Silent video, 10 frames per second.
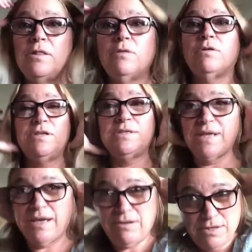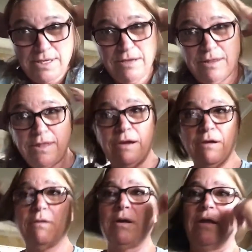there are designers out
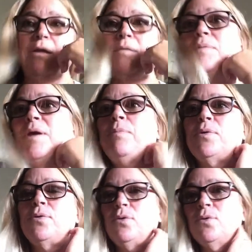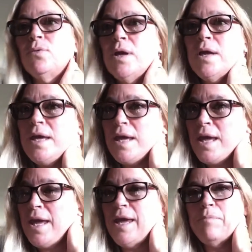there and people who
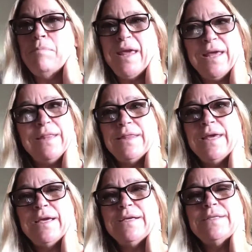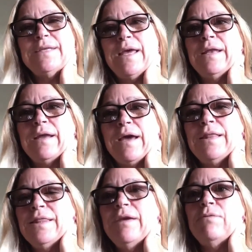handmade things, and I
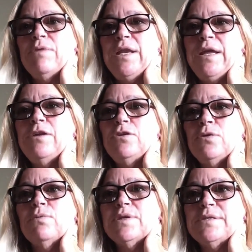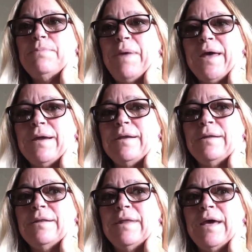think we need to respect
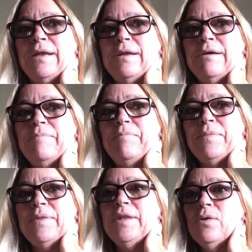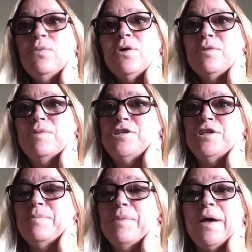that their
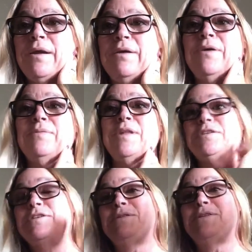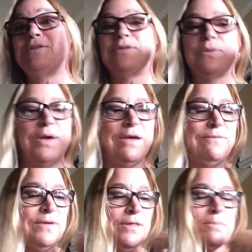workmanship. I don't know, that's just the way I
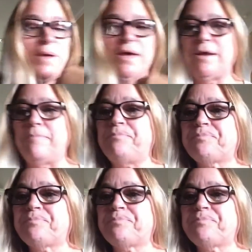feel about it.